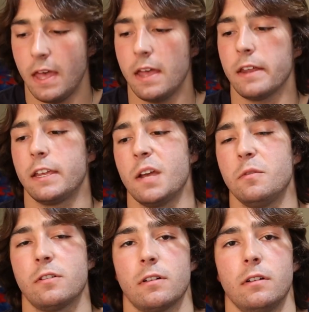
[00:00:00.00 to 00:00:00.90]
then
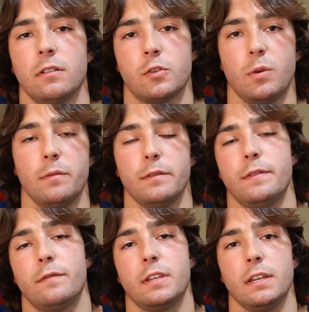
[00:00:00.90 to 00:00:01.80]
cable curl, 12 to
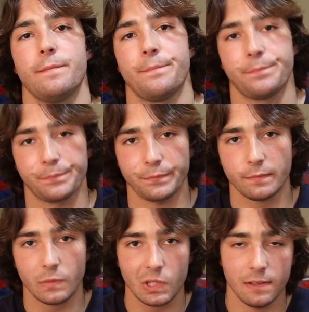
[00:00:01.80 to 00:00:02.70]
15.
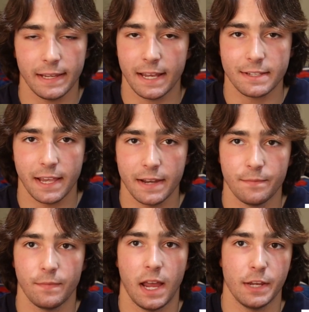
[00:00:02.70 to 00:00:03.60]
Like I
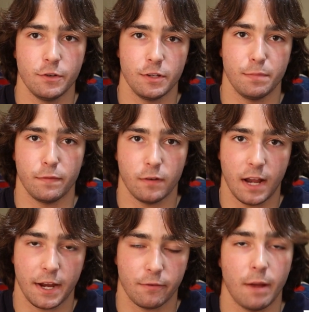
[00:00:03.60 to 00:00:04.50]
said, I usually prefer
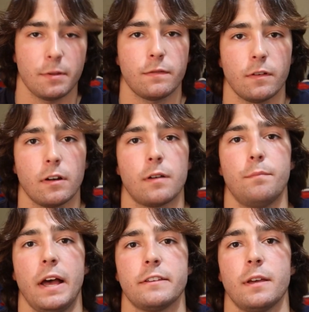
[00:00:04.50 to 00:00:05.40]
higher reps for
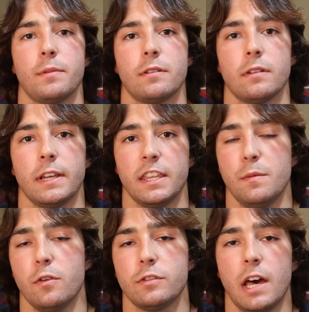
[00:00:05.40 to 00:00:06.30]
biceps, get
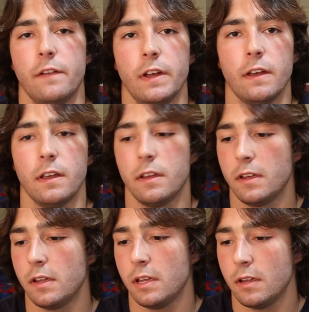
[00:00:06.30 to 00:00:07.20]
the most out of it.
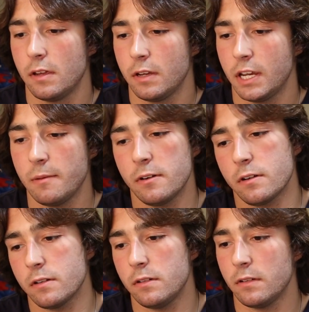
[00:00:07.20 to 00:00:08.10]
Cable
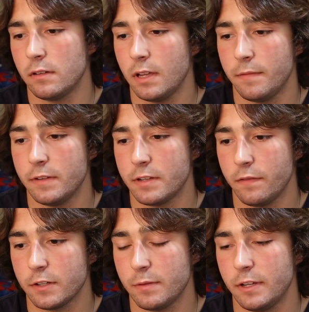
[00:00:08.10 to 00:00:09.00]
curl, I mean,
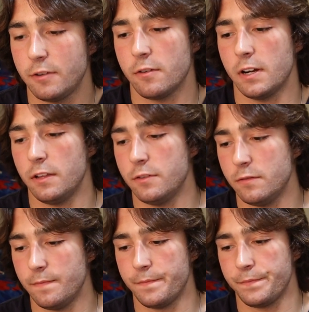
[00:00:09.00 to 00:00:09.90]
self-explanatory. I'll
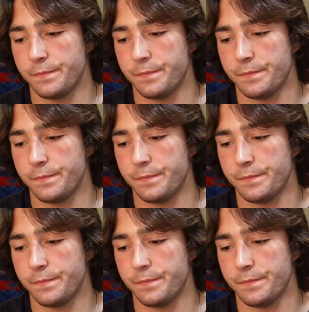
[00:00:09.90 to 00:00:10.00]
do